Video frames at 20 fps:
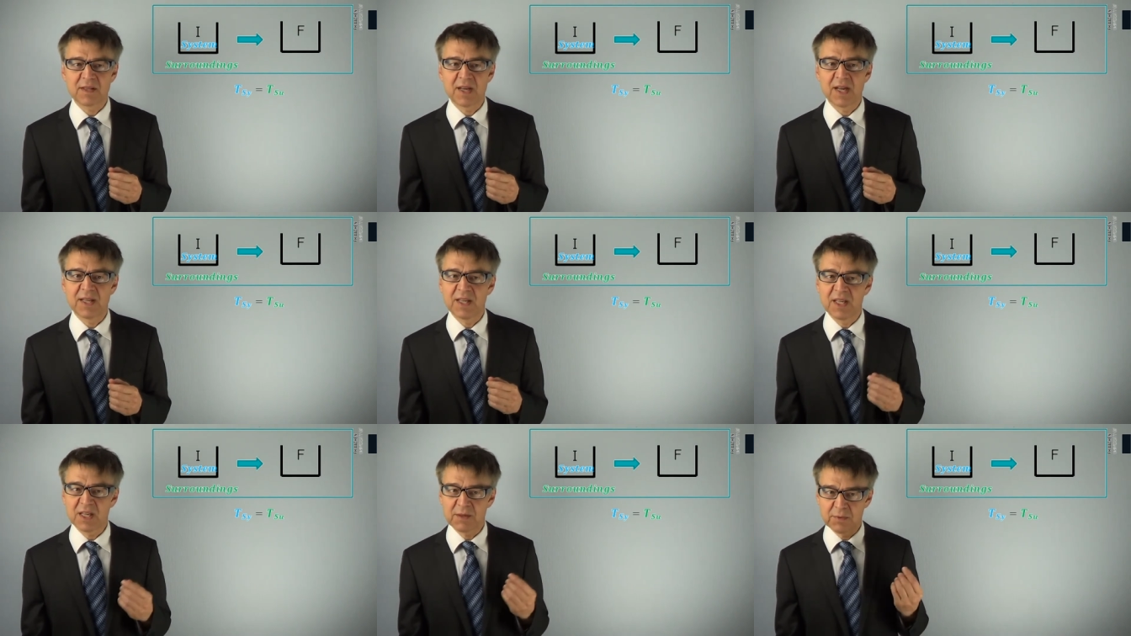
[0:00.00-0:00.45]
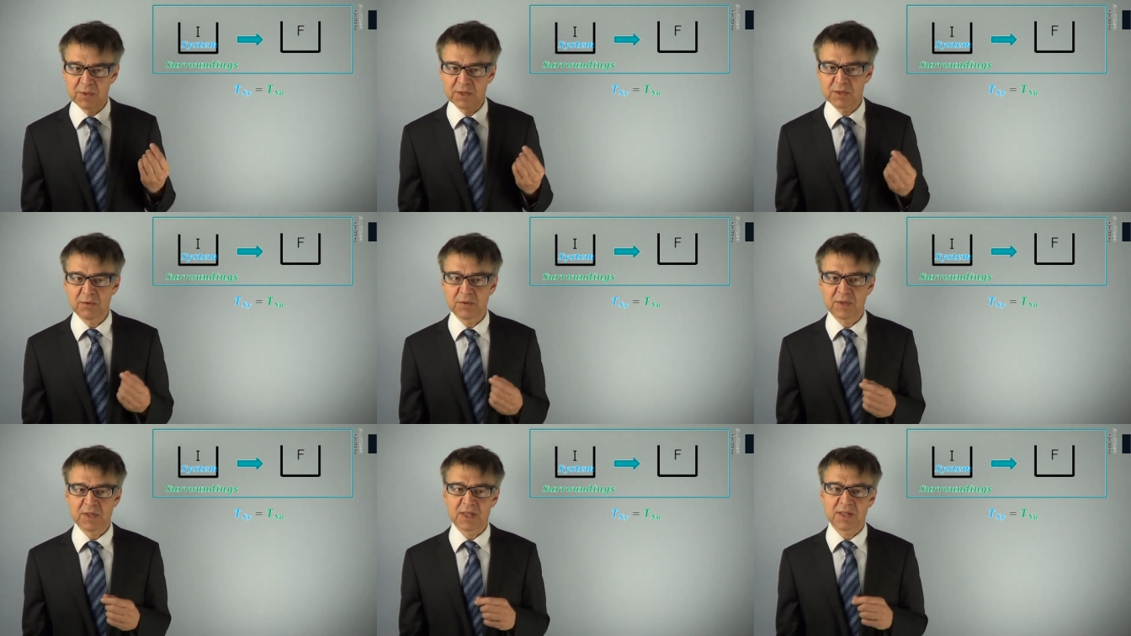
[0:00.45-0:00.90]
and equal
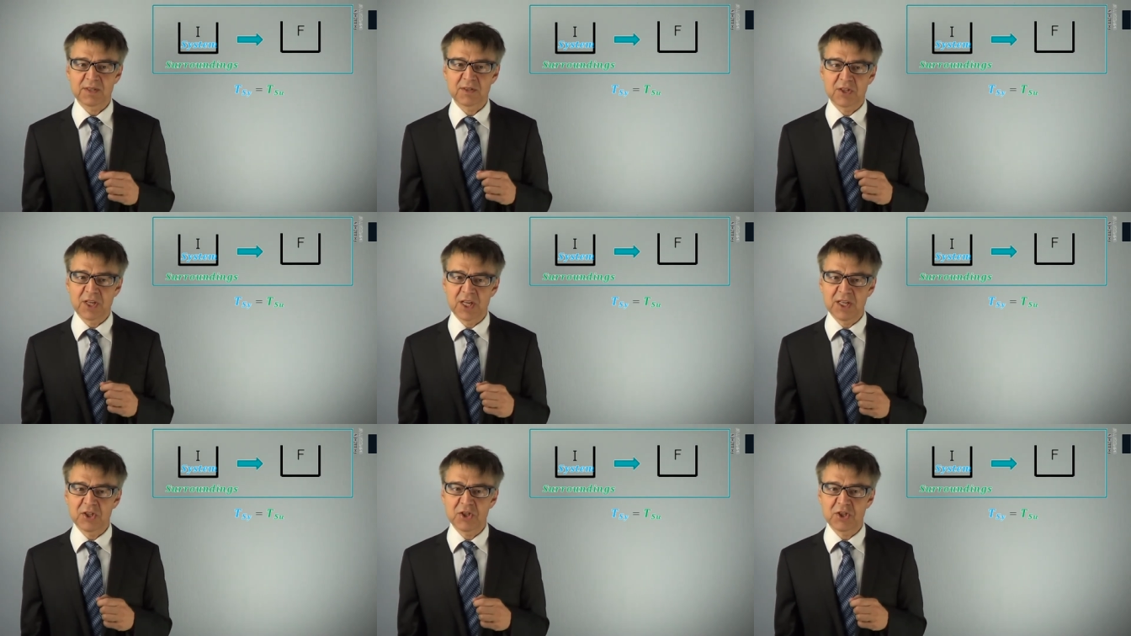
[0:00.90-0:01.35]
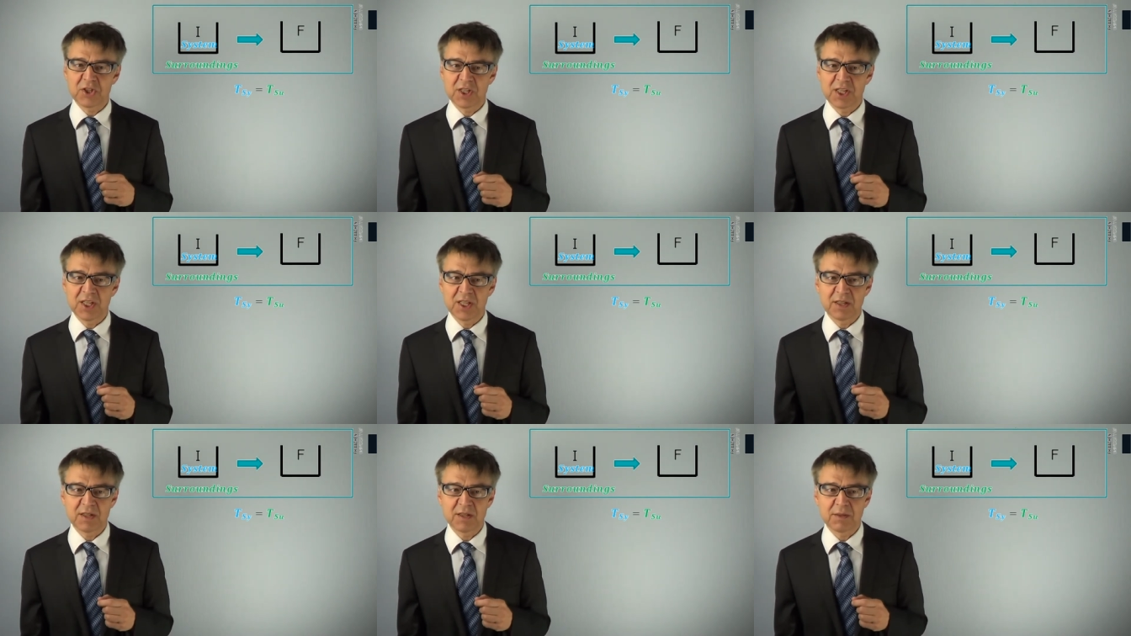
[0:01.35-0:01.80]
to the exchange
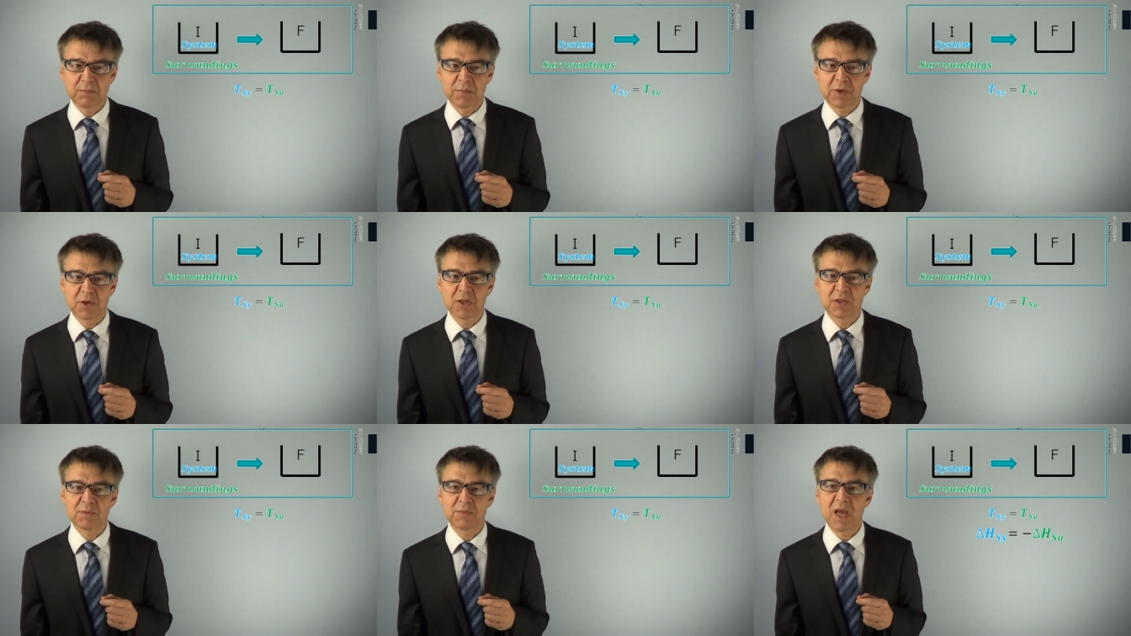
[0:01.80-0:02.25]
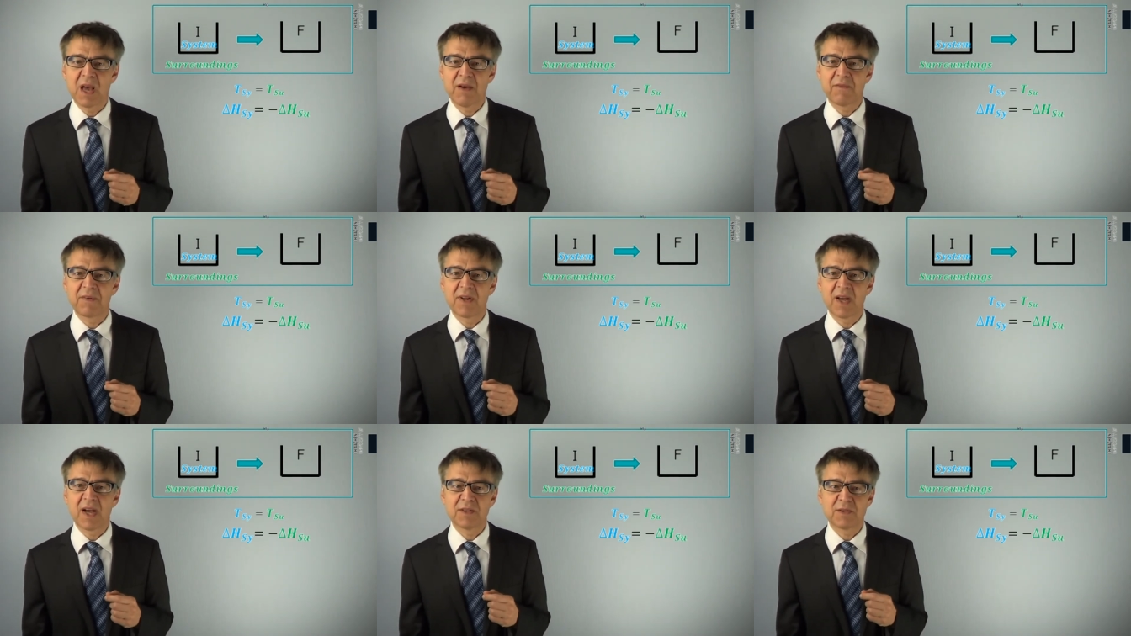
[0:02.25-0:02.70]
T because we
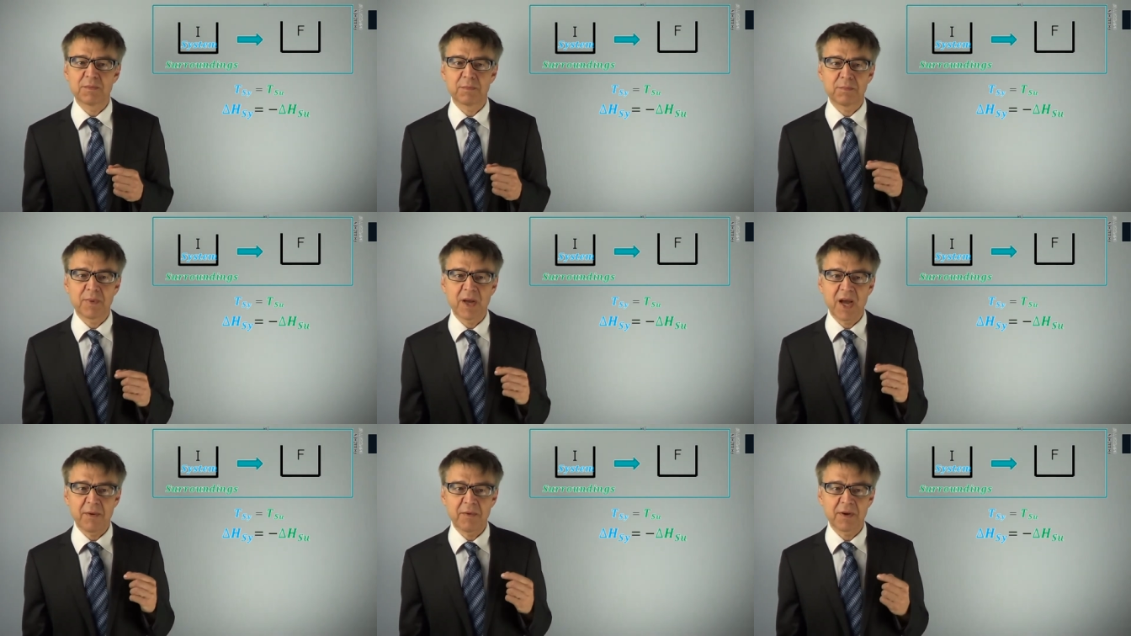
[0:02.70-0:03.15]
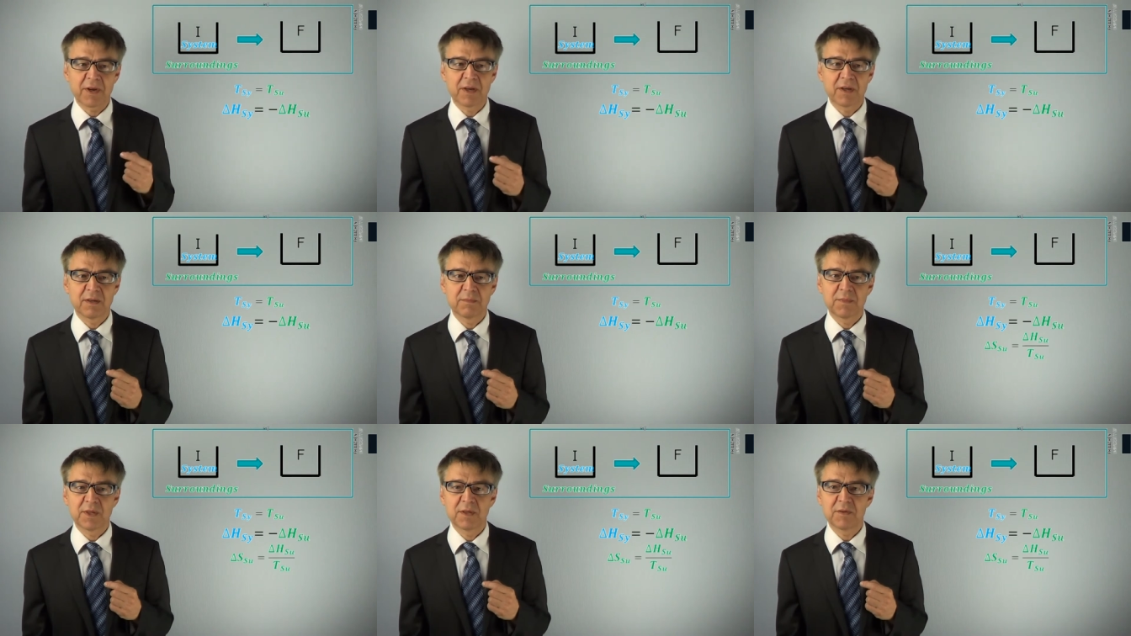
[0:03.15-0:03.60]
have an isobaric
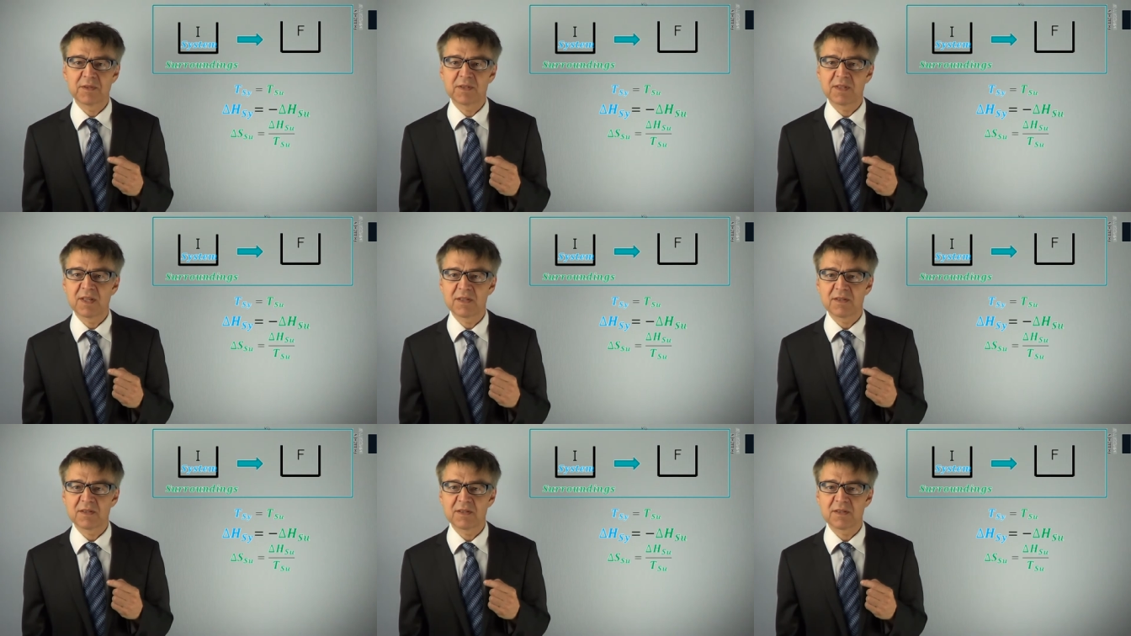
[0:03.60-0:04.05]
process.